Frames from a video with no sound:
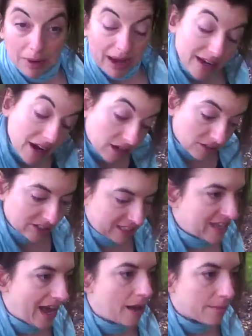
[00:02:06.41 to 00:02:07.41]
and not only
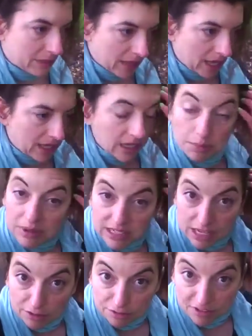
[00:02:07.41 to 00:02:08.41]
that, but like keep
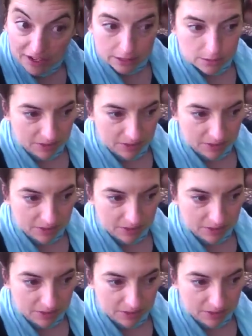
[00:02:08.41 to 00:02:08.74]
myself fit,